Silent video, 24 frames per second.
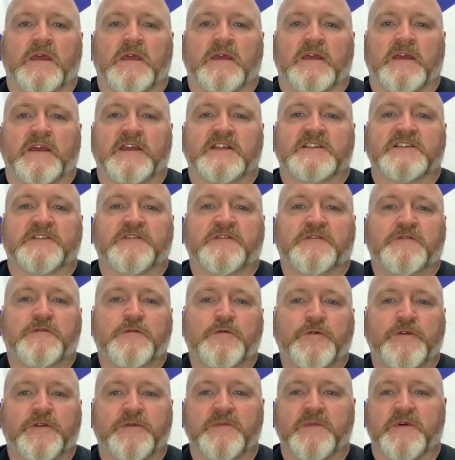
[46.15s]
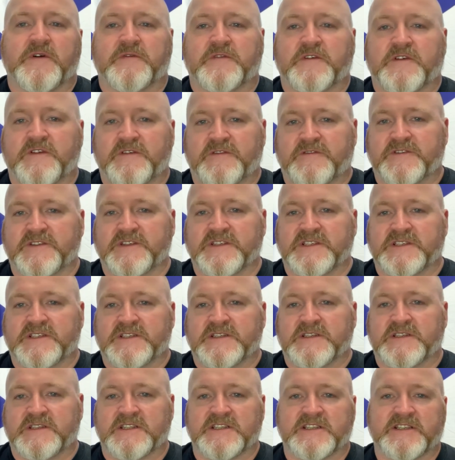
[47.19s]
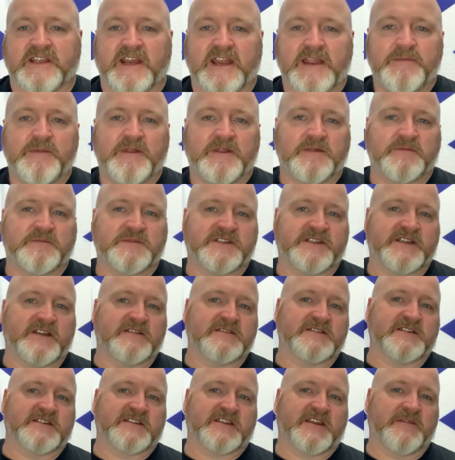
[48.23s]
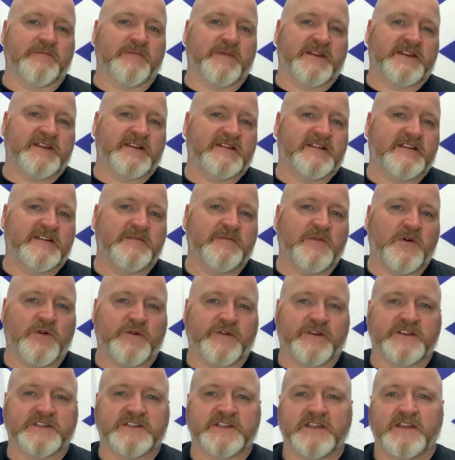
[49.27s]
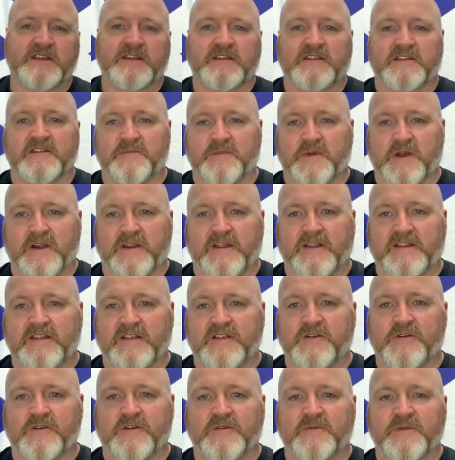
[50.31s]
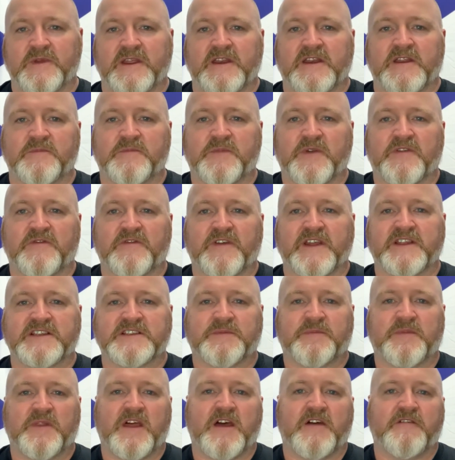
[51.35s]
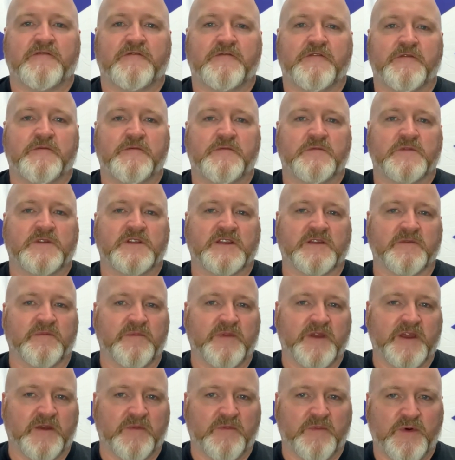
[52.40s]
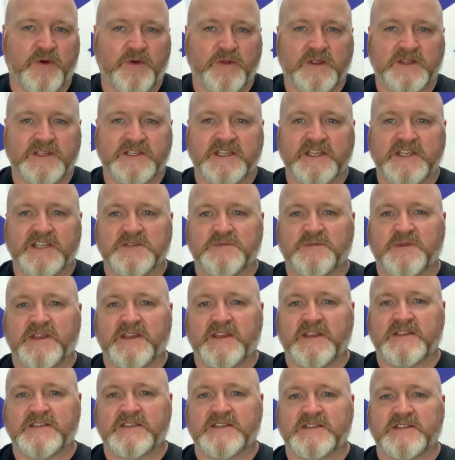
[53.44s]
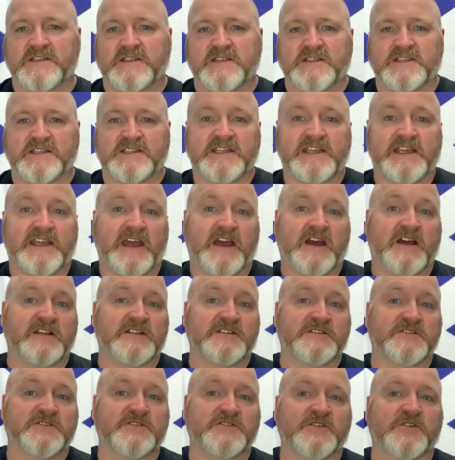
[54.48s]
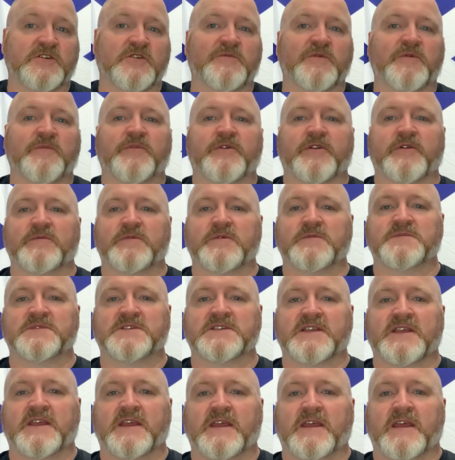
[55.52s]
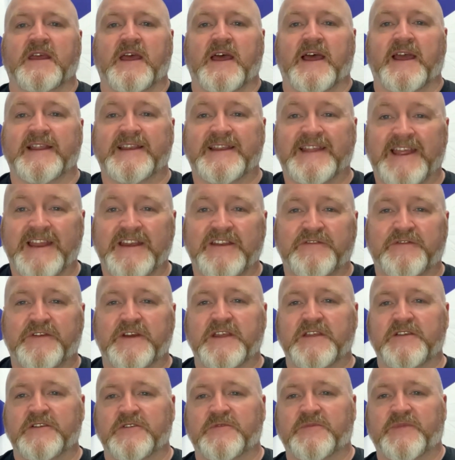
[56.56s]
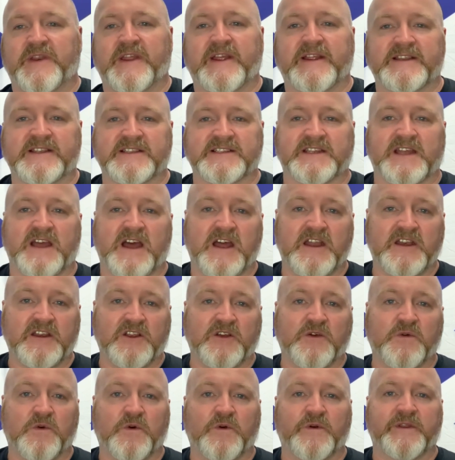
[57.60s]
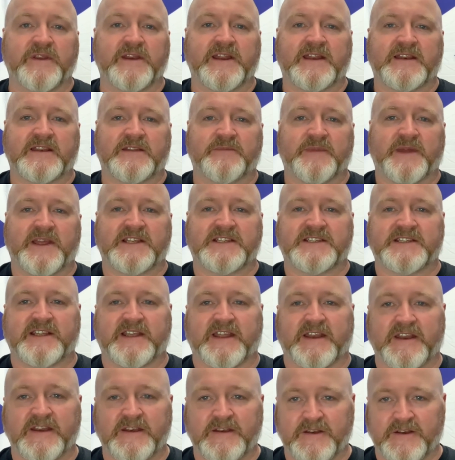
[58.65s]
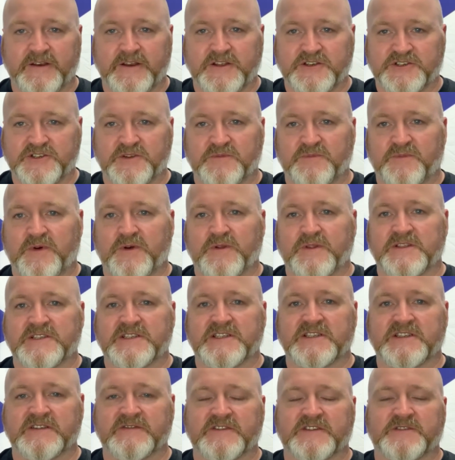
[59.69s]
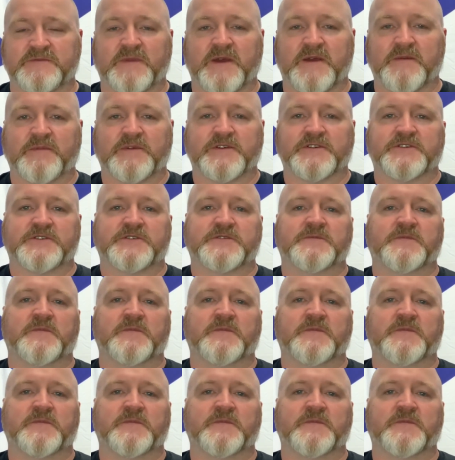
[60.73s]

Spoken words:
It's a forum of countries describing themselves as committed to democracy, the market economy, and it provides a platform to compare policy experiences, seek answers to common problems, identify good practice and coordinate domestic and international policies of its members.